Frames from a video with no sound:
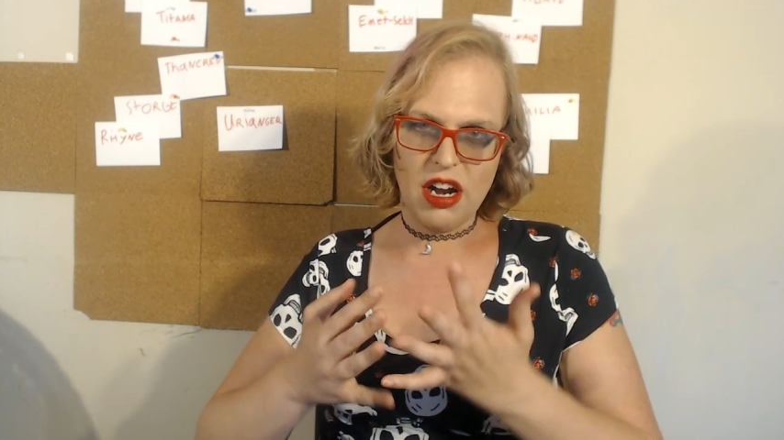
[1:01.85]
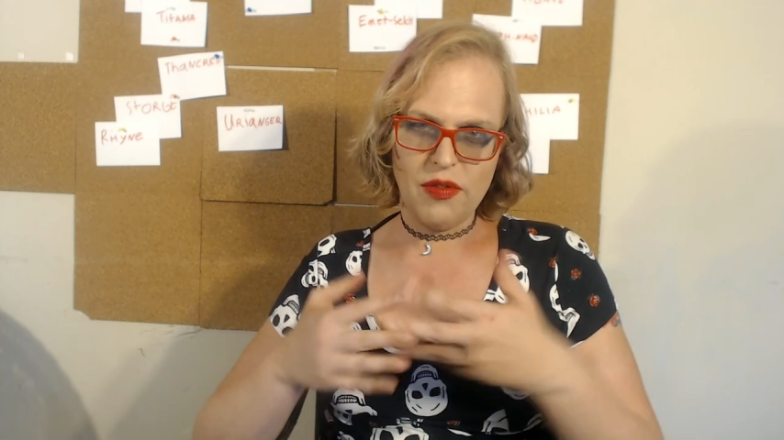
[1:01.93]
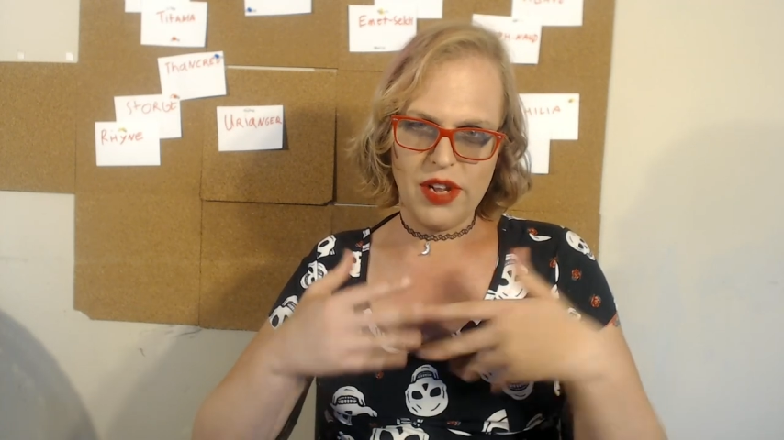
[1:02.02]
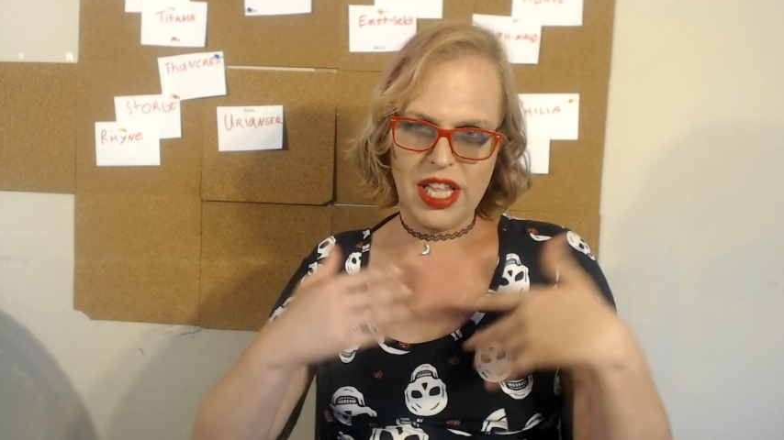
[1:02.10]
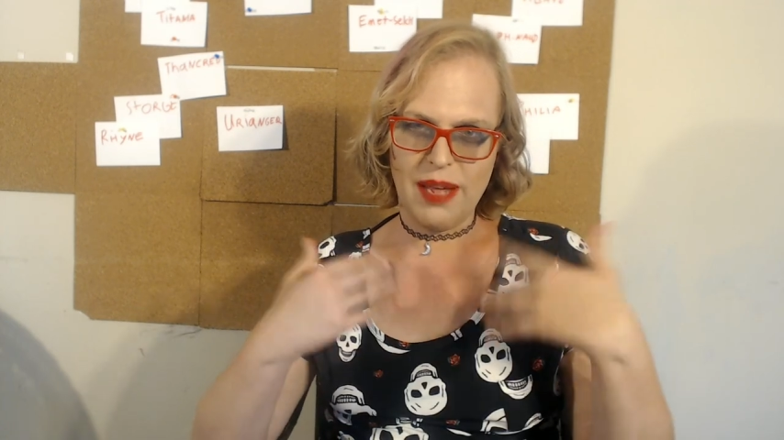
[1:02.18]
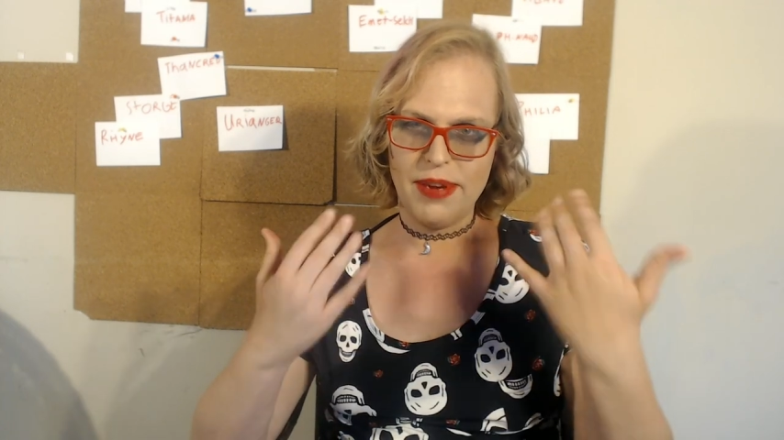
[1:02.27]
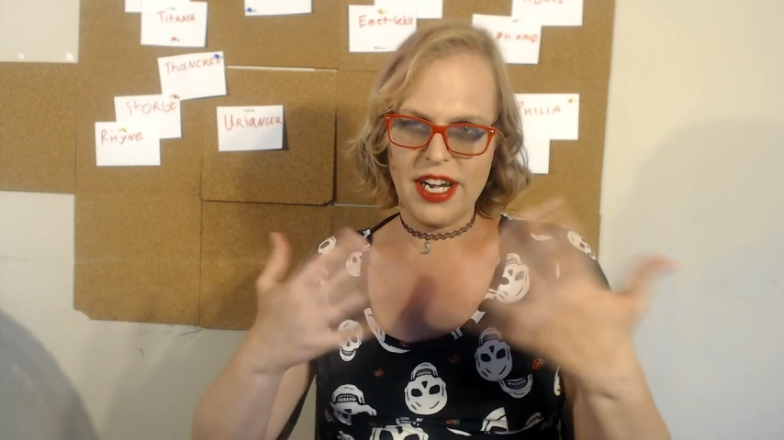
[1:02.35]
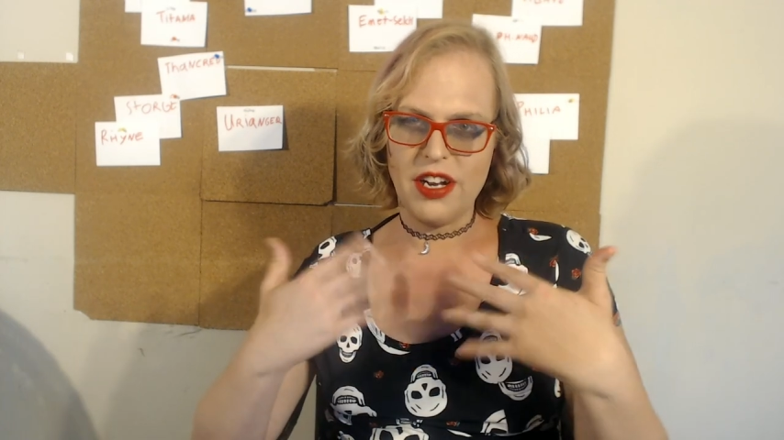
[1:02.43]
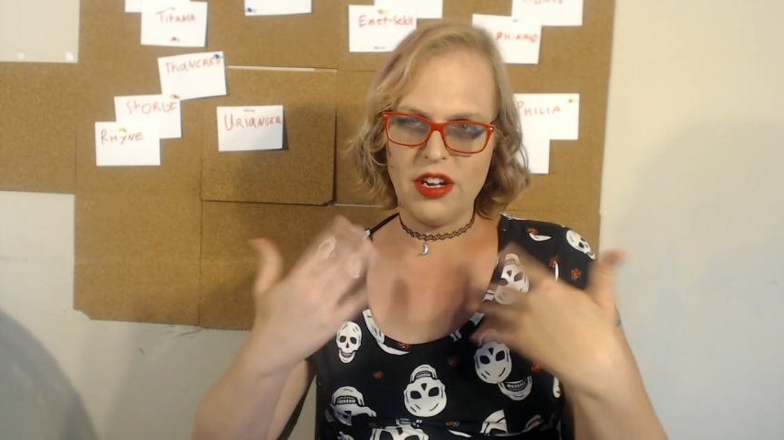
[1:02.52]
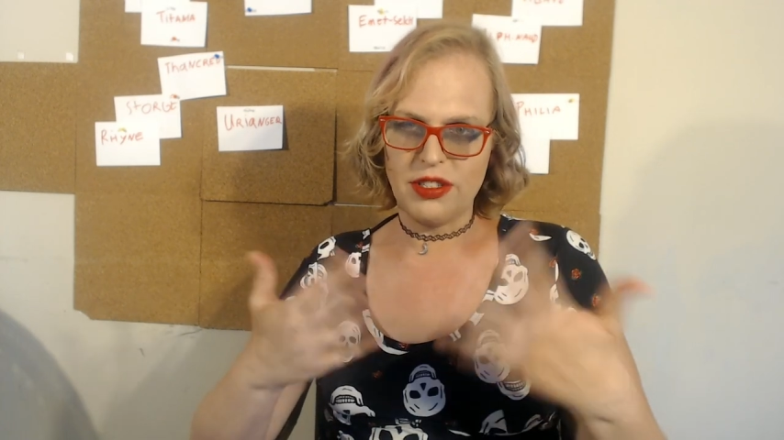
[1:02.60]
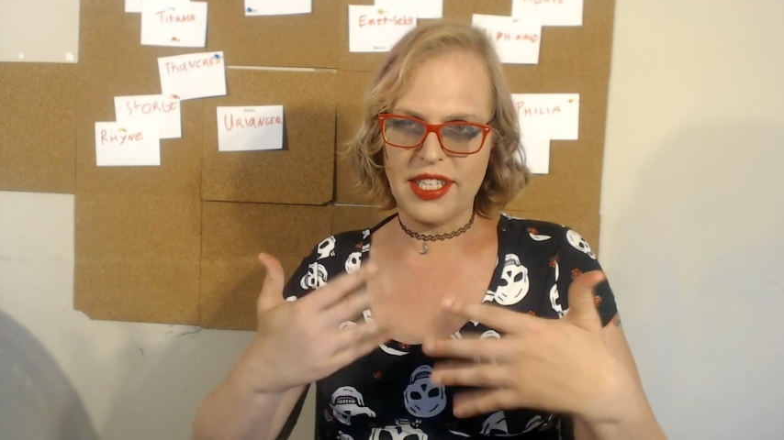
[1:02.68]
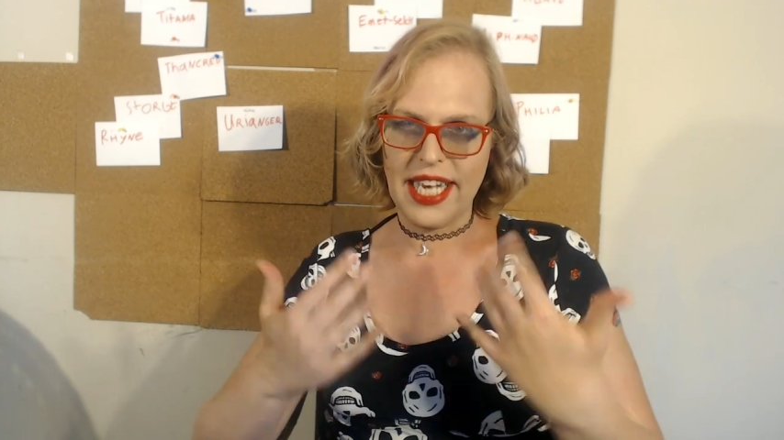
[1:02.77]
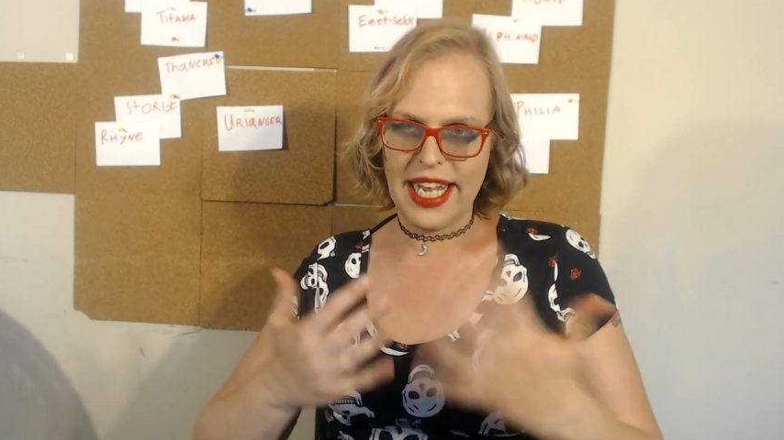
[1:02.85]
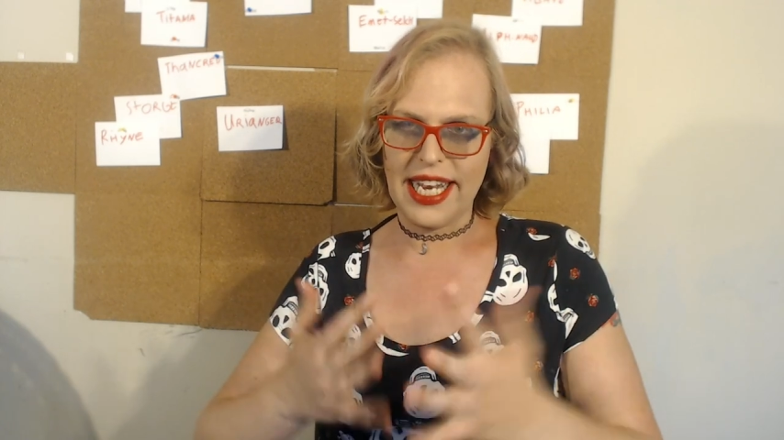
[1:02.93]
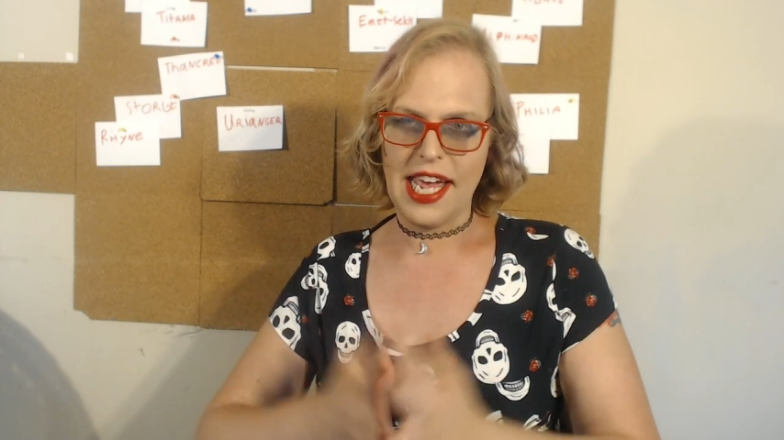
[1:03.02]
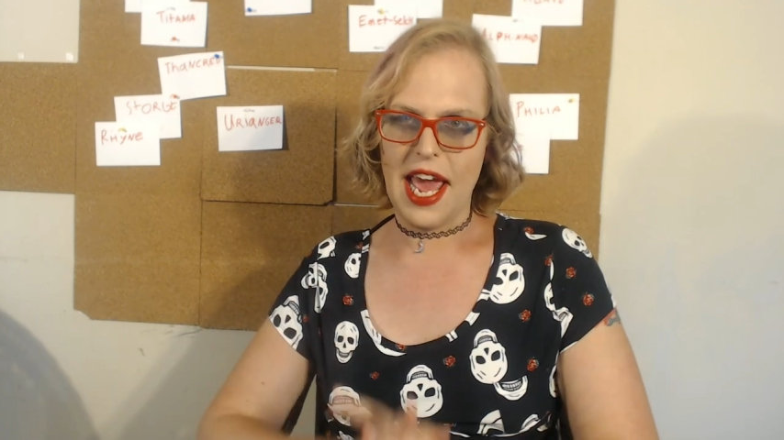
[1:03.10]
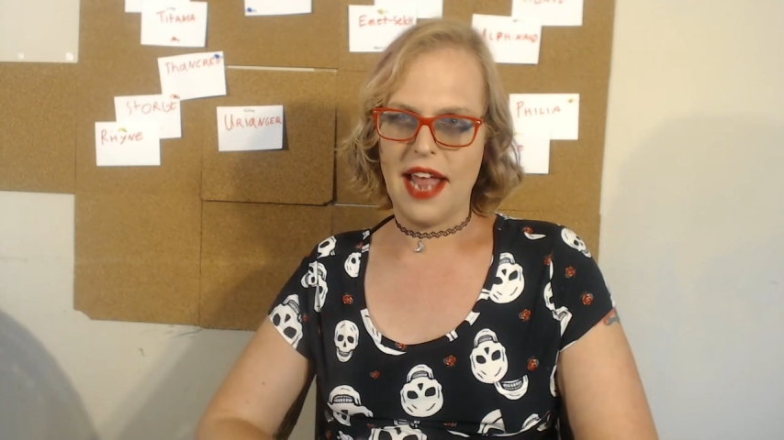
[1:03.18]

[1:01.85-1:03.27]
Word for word: really producing it again.